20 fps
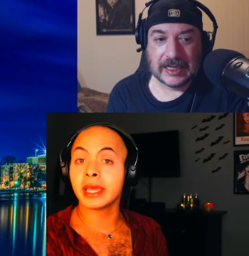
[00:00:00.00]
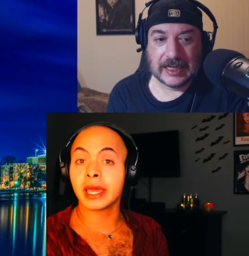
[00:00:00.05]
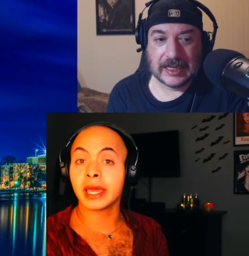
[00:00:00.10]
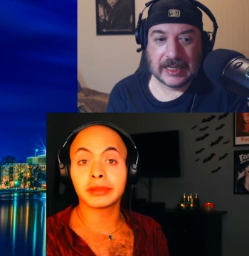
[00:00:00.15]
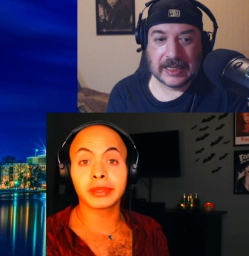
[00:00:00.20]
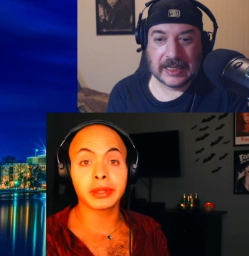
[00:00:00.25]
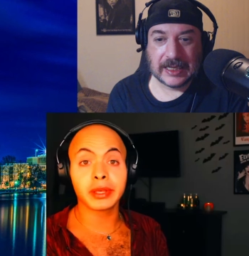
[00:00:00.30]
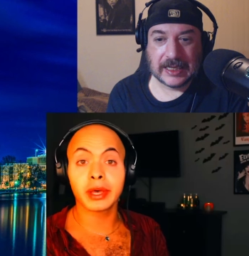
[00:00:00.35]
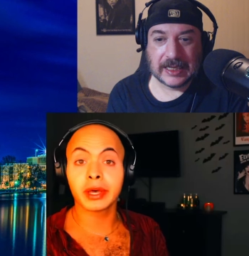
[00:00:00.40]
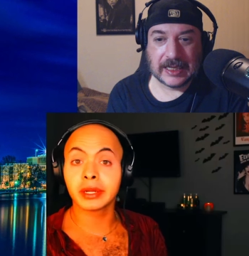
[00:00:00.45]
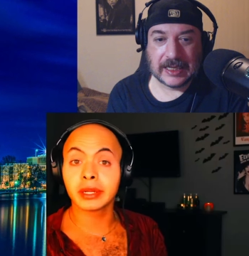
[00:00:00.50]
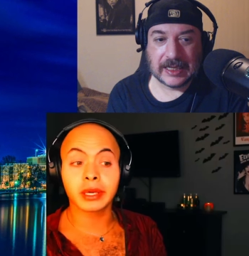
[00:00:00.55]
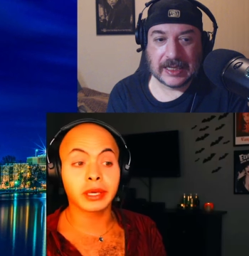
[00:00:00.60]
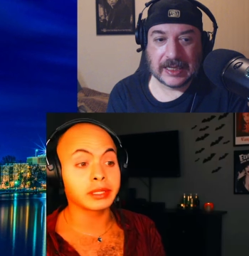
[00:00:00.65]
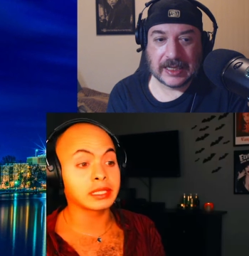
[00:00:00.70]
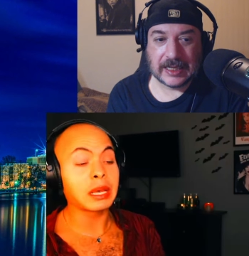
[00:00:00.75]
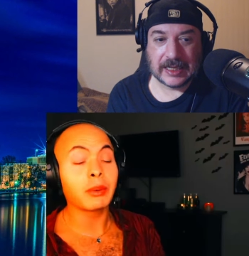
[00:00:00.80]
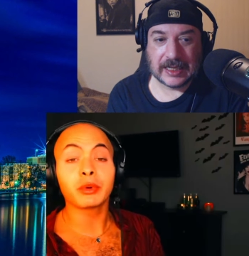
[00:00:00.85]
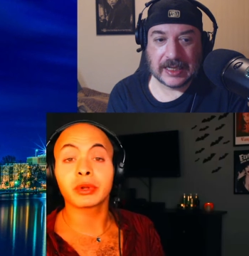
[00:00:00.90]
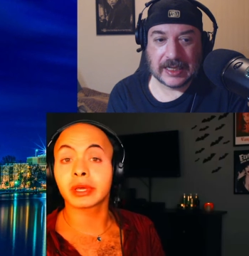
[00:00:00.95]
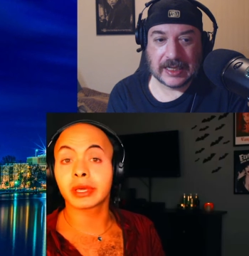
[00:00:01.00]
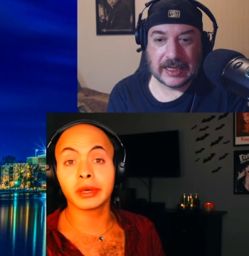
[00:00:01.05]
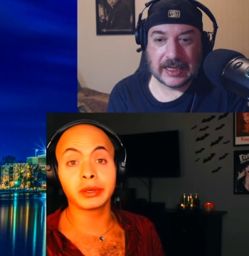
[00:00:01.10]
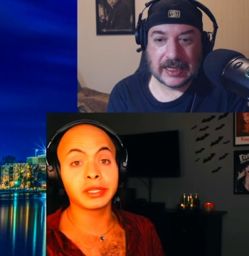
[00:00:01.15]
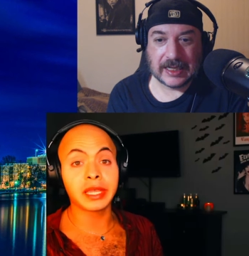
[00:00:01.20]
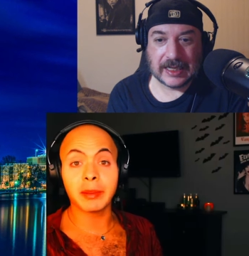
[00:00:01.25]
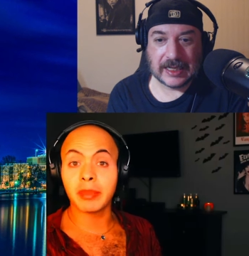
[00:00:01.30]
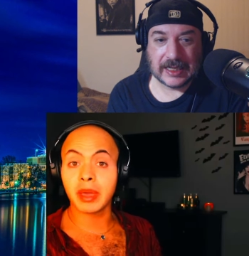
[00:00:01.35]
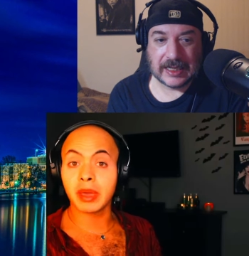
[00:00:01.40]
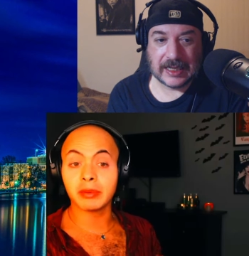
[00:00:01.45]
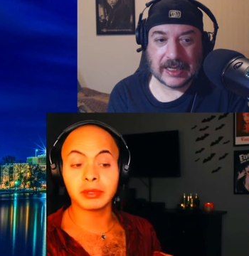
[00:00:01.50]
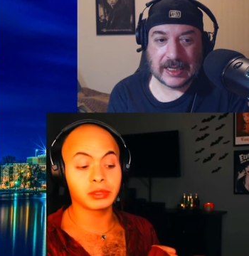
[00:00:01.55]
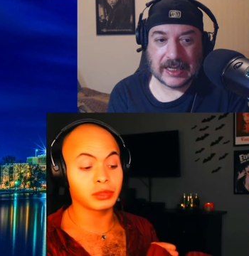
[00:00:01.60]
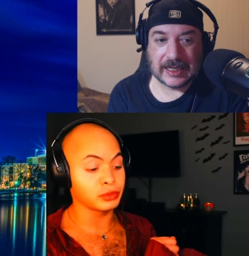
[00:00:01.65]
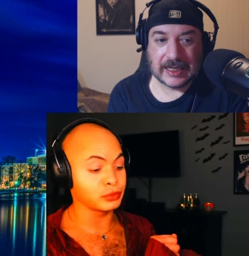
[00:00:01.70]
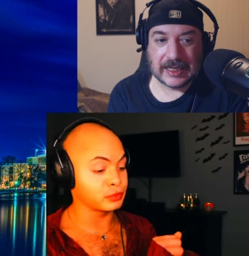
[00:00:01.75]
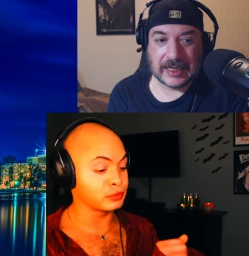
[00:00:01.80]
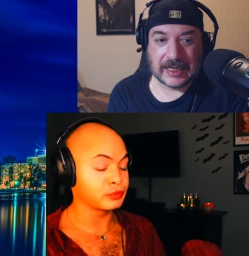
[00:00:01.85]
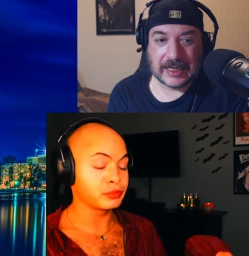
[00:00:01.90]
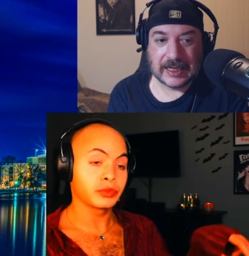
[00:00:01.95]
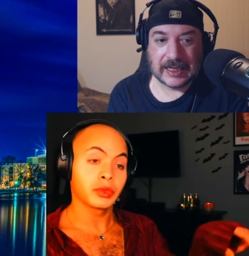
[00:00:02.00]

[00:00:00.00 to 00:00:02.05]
Speaker 1: Anthony, honey, because I would have killed that baby too.